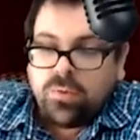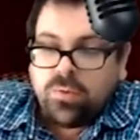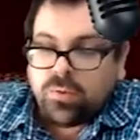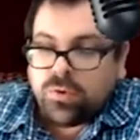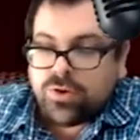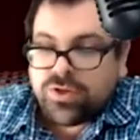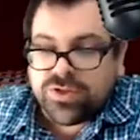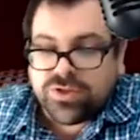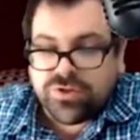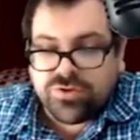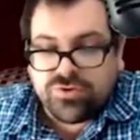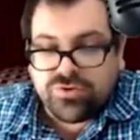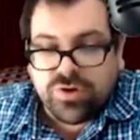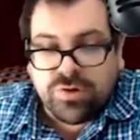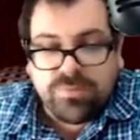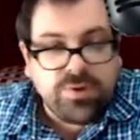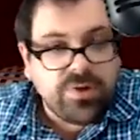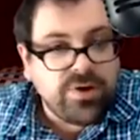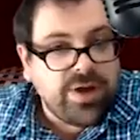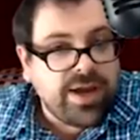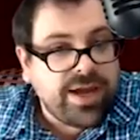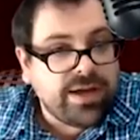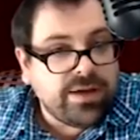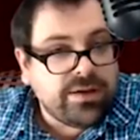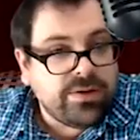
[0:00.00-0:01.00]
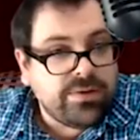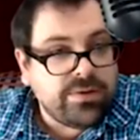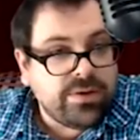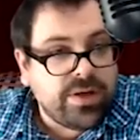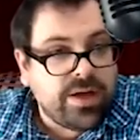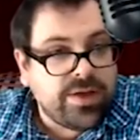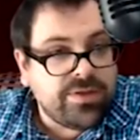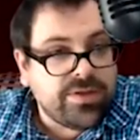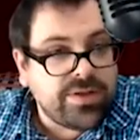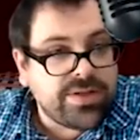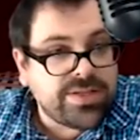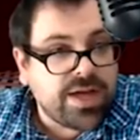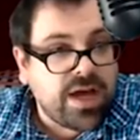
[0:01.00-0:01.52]
We're distributing
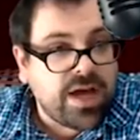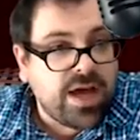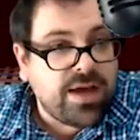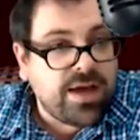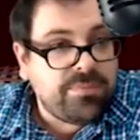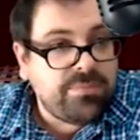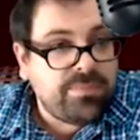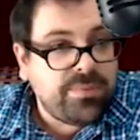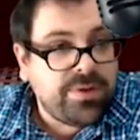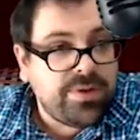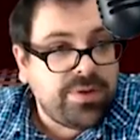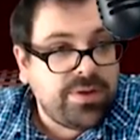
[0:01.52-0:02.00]
on the top.